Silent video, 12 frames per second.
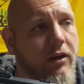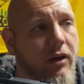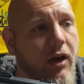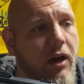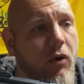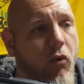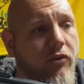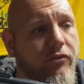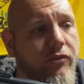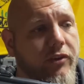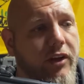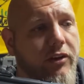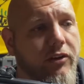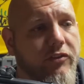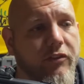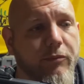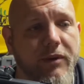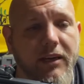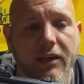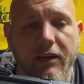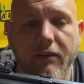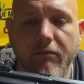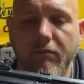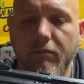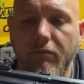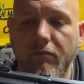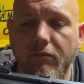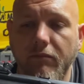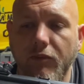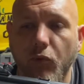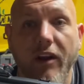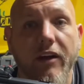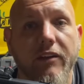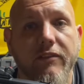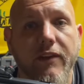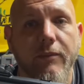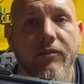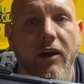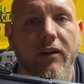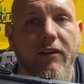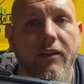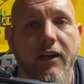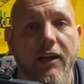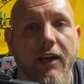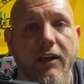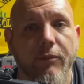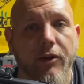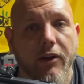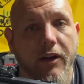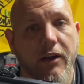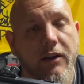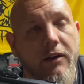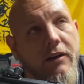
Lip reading: Wasser 10 used to be the redheaded stepchild of the AK community.